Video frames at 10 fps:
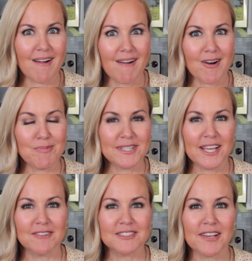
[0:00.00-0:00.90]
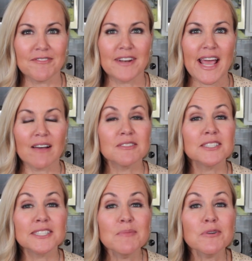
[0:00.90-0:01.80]
our potatoes have now
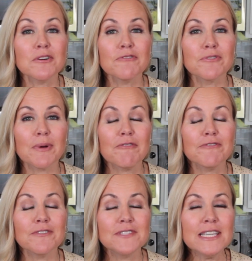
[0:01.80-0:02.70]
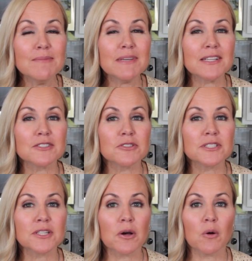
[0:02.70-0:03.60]
simmered for about 15 minutes or
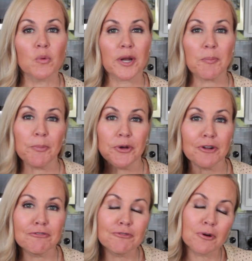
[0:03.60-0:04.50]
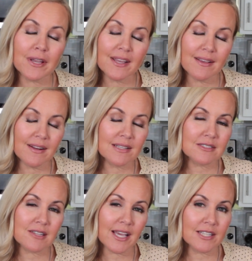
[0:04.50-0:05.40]
so. When I put a fork in it, it
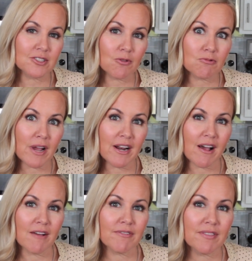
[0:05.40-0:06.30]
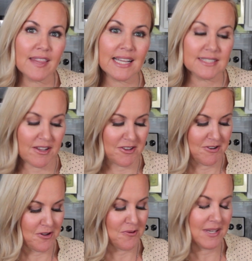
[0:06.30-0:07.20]
slides right off. That's how you
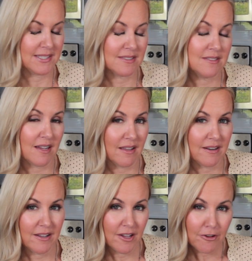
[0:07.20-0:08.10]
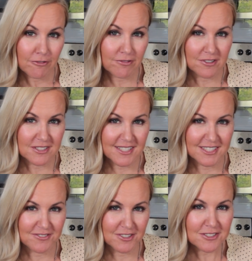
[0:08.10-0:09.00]
know it's done. First
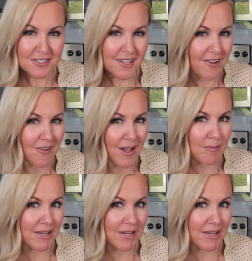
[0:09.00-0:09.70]
things first though, I'm